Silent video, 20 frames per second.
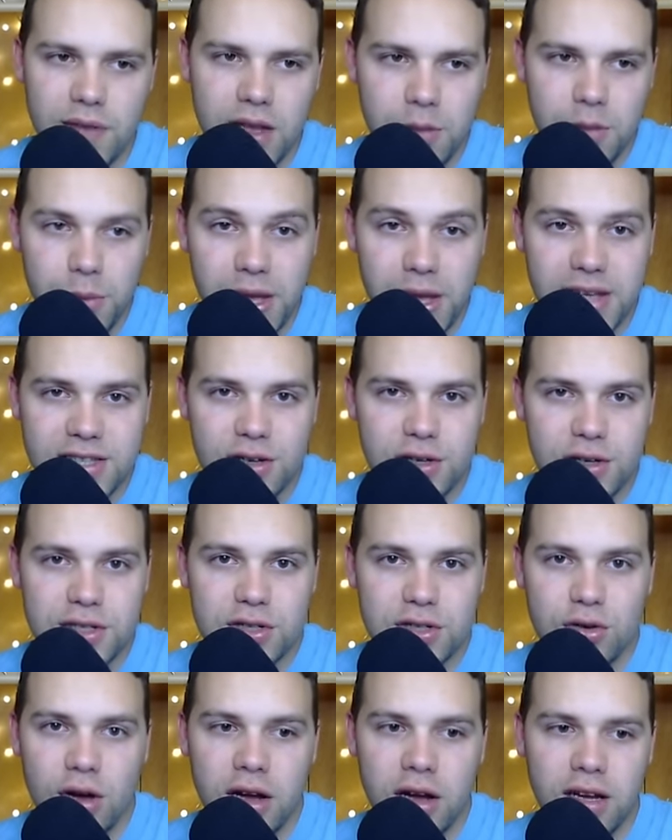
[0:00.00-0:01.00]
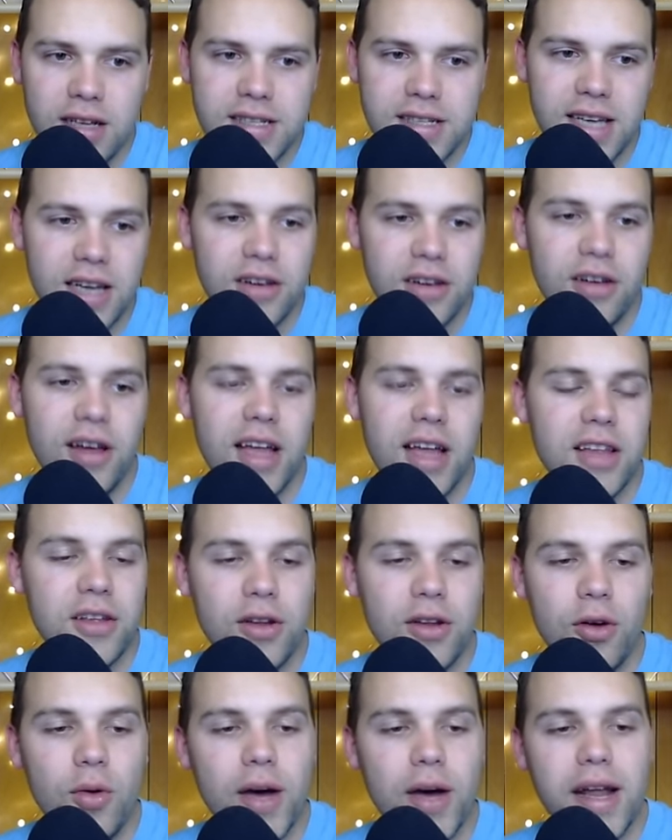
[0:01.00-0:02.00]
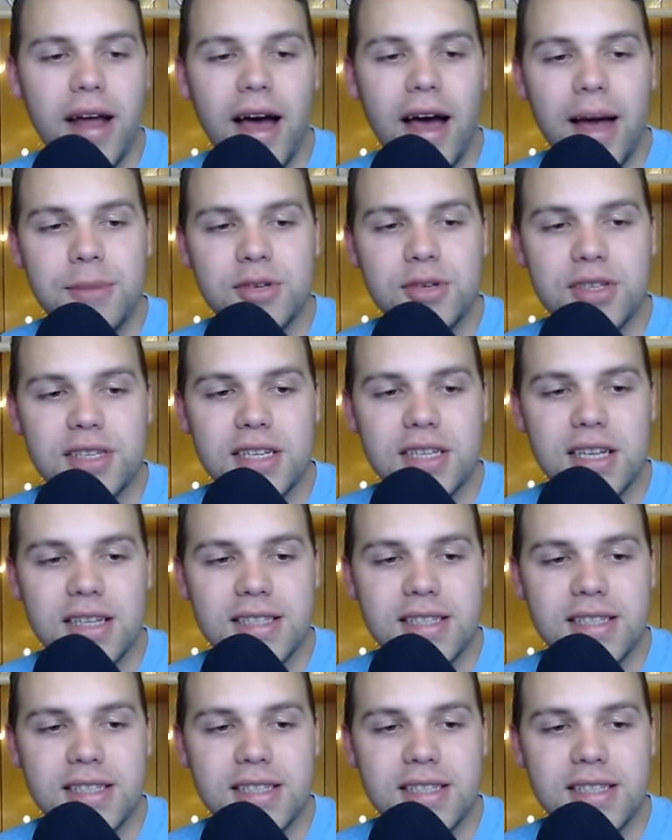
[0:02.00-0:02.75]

makes her a strong contender. And you know what? I'm just going to